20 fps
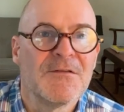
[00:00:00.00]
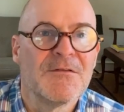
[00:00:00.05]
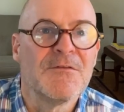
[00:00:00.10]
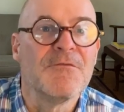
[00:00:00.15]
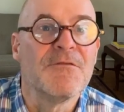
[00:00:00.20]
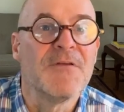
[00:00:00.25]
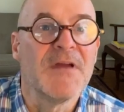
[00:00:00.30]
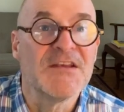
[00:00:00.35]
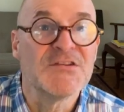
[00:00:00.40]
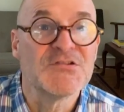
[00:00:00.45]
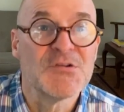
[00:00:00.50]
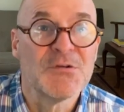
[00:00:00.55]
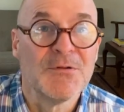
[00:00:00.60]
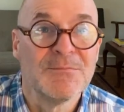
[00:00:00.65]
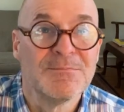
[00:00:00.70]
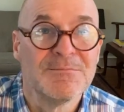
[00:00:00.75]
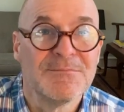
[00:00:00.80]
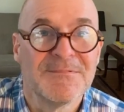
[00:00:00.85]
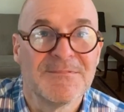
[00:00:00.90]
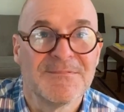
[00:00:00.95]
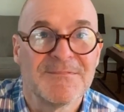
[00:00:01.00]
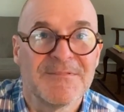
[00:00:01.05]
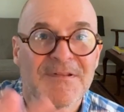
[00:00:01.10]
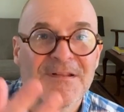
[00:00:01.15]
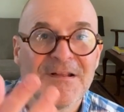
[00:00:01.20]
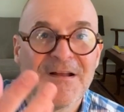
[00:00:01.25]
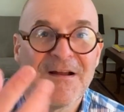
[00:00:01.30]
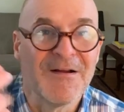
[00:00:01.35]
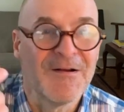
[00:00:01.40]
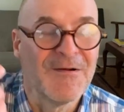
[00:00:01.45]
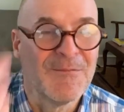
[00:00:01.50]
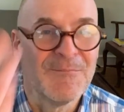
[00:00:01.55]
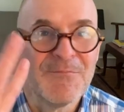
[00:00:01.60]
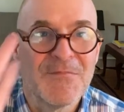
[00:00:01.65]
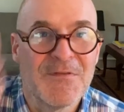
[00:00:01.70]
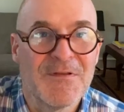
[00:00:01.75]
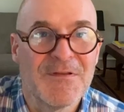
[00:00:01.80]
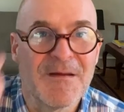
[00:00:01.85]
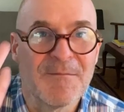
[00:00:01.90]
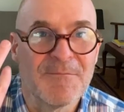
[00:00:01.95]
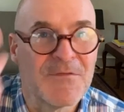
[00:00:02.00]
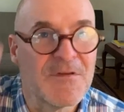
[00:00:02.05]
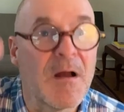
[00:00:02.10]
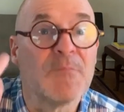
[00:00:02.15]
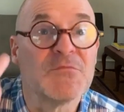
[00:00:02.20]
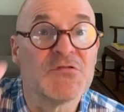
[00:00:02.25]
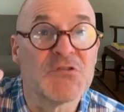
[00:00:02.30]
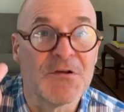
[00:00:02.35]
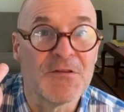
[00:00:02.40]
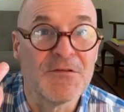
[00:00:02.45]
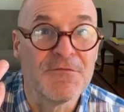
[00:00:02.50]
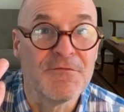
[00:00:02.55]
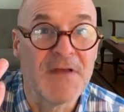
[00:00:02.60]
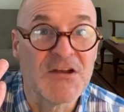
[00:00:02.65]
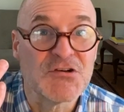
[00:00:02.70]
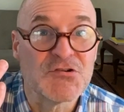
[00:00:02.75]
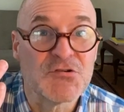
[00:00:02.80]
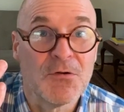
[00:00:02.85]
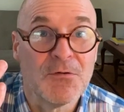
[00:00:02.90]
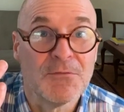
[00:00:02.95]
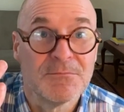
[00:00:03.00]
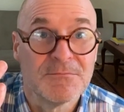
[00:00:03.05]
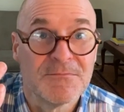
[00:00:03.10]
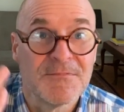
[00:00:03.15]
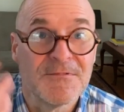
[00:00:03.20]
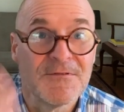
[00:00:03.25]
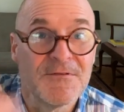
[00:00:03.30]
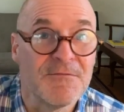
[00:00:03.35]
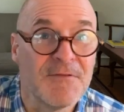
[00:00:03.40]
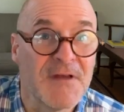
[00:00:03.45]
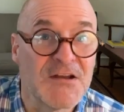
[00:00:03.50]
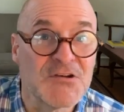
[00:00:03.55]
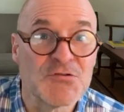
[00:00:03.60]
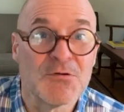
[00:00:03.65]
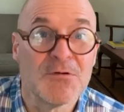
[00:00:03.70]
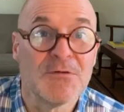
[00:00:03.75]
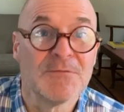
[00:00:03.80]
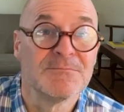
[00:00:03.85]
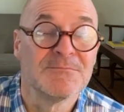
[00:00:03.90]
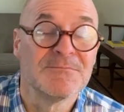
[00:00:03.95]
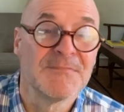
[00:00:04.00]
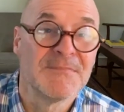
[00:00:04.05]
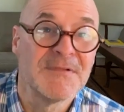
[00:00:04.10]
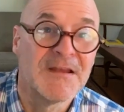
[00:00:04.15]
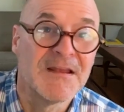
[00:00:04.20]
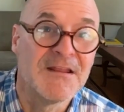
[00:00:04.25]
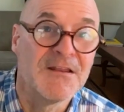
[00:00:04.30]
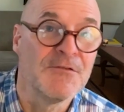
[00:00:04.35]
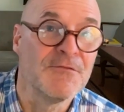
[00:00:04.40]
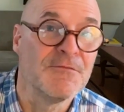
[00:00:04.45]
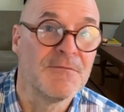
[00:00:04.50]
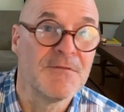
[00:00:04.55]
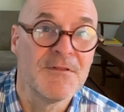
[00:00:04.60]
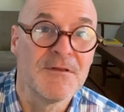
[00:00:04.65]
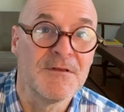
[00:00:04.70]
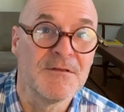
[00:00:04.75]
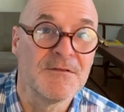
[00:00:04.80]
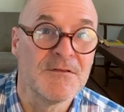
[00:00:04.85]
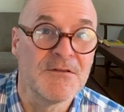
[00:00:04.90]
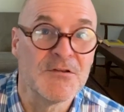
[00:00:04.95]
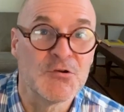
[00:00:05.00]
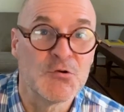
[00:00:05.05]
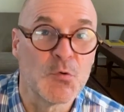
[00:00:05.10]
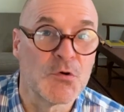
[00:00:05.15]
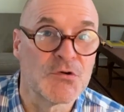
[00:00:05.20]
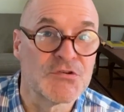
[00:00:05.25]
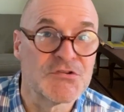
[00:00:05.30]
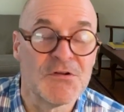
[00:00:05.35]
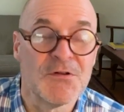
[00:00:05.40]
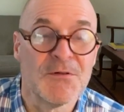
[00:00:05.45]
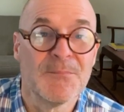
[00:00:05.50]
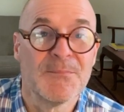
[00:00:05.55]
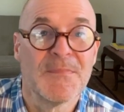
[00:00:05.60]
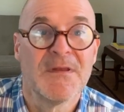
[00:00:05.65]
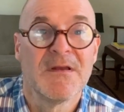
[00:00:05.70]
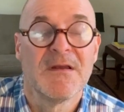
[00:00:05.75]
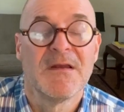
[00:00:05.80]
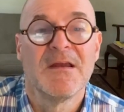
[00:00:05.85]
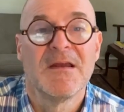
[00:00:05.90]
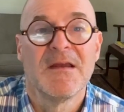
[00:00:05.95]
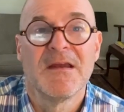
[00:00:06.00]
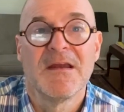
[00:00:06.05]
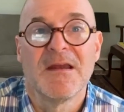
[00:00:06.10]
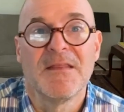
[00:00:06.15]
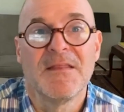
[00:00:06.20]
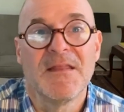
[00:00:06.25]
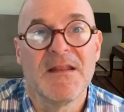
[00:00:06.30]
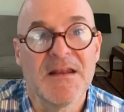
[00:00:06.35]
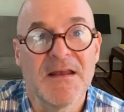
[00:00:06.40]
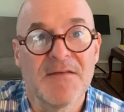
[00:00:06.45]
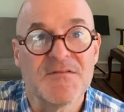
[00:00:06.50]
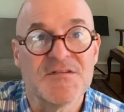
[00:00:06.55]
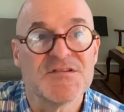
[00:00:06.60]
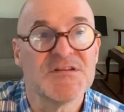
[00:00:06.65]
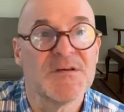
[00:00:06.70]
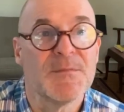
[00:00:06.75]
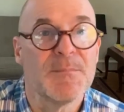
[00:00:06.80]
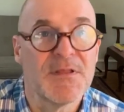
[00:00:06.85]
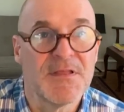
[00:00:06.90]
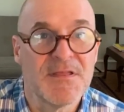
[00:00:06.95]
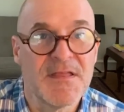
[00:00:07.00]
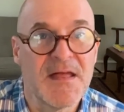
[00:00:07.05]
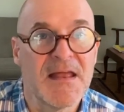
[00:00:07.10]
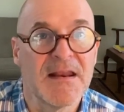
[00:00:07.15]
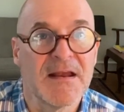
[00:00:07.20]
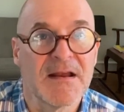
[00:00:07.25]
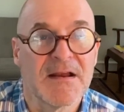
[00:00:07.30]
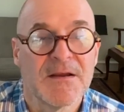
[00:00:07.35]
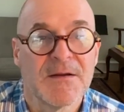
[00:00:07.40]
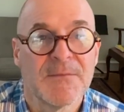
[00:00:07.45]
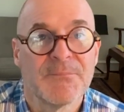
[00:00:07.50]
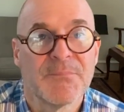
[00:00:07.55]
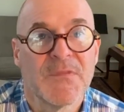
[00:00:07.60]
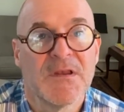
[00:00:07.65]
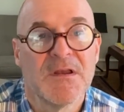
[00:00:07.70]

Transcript: vasal, I'm sorry, the ventral and the dorsal, and then you have the sympathetic.